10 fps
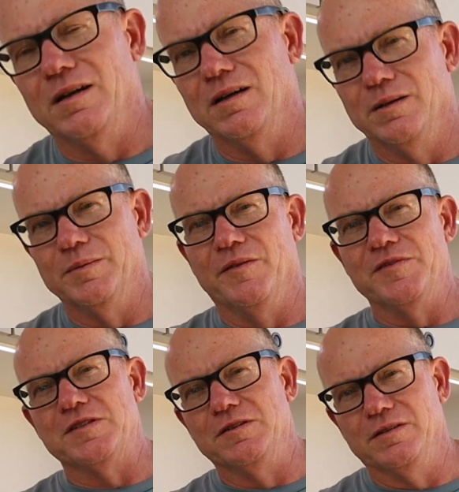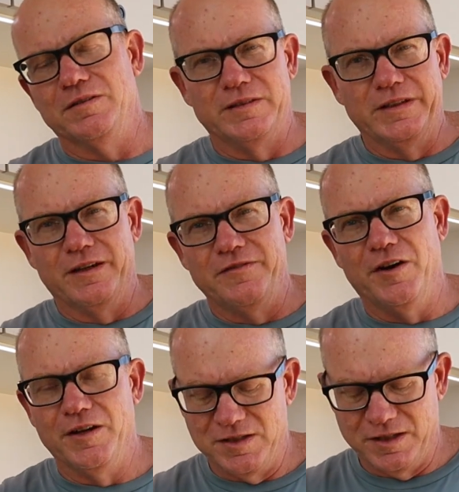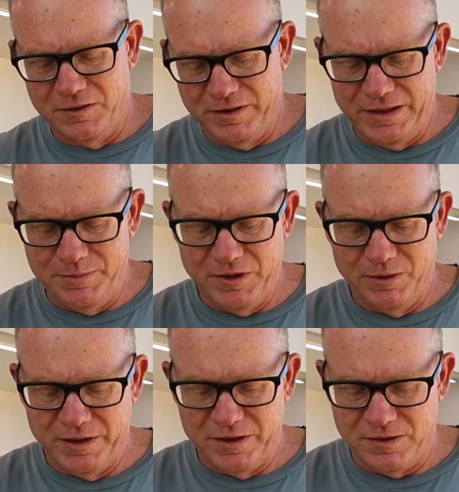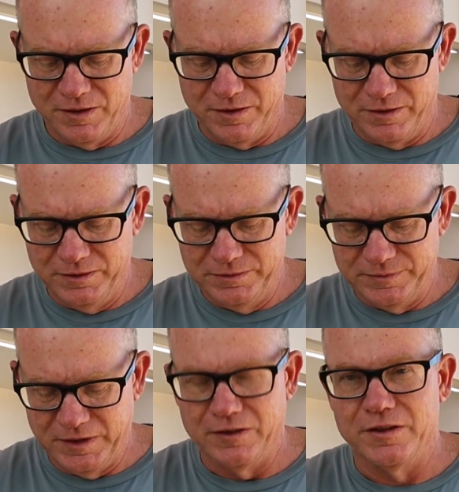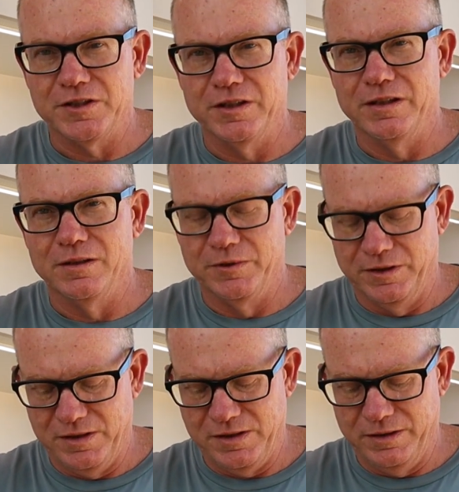I've obviously got, you know, phone signal here, but I'm going to turn it on and I'm going to show you how it works.